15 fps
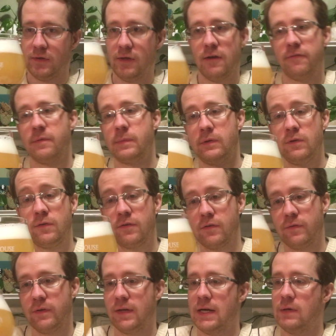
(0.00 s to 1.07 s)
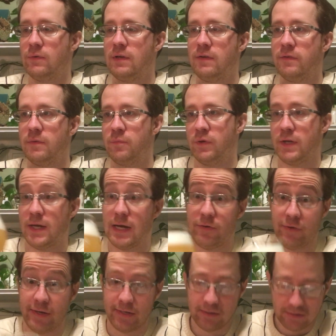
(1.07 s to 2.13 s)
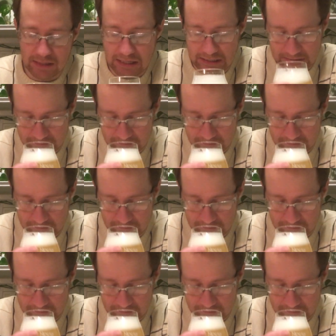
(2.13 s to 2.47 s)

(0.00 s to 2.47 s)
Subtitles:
Yeah, from the looks of it, I would give it a pretty high rating.